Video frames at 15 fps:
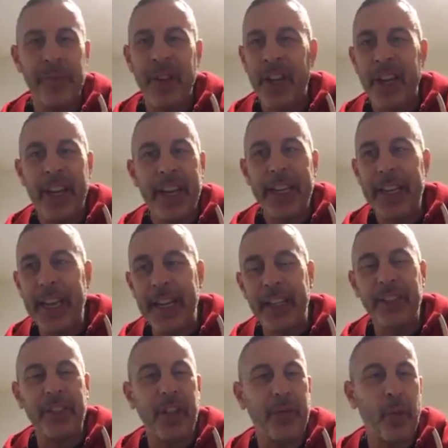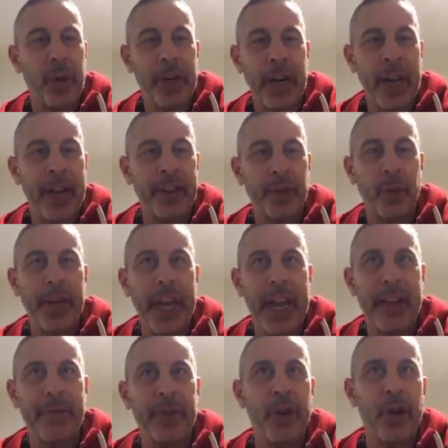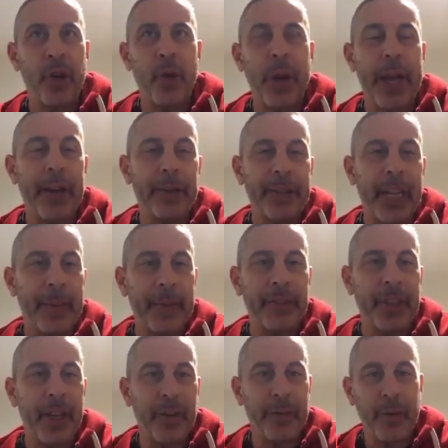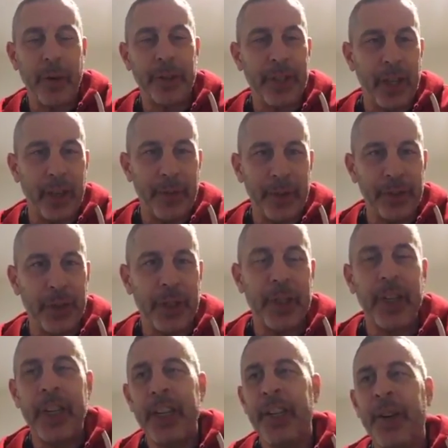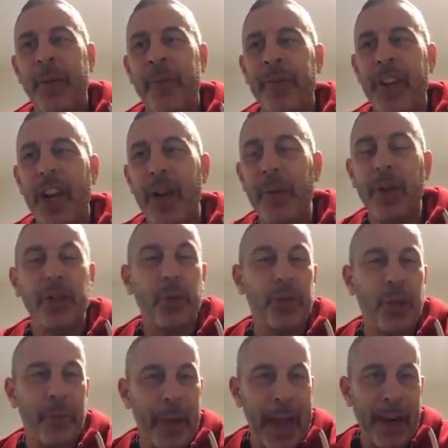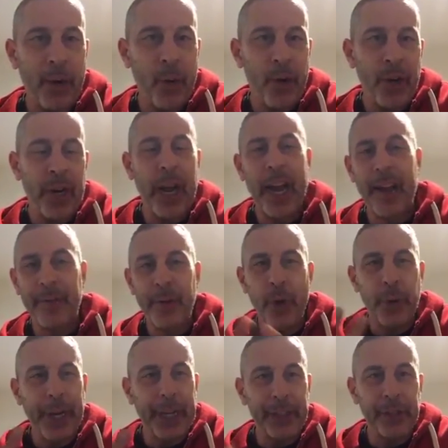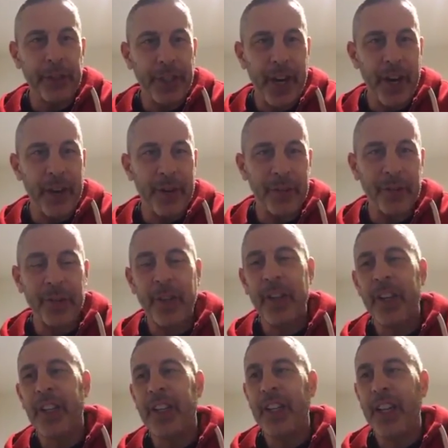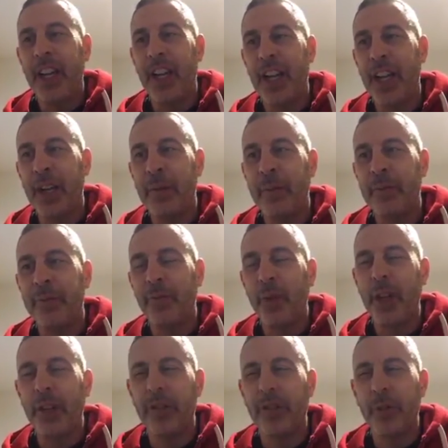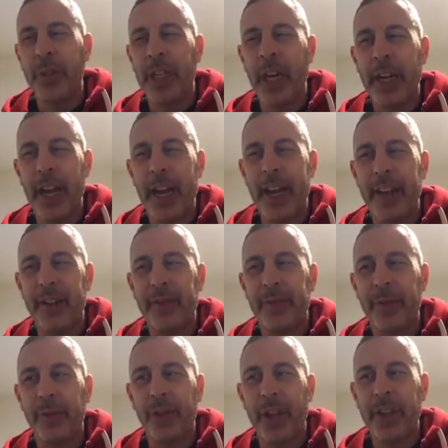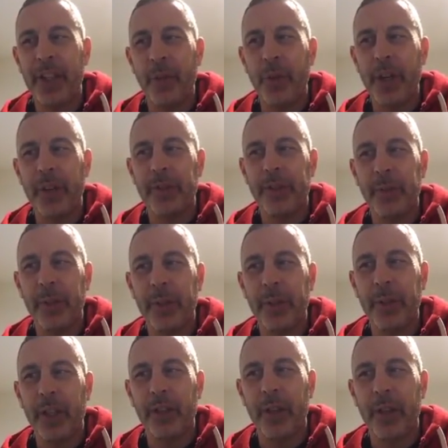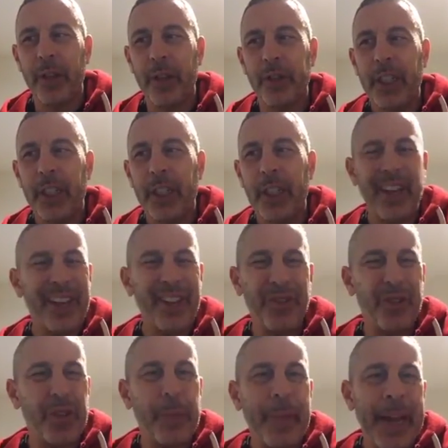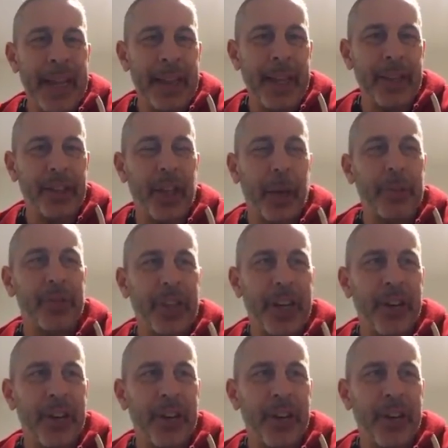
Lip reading: getting stuff organized. We have no entertainment center for our television because it was on back order. I have no kitchen chairs. What else do we not have? I'm trying to think what else. Those are the main things upstairs.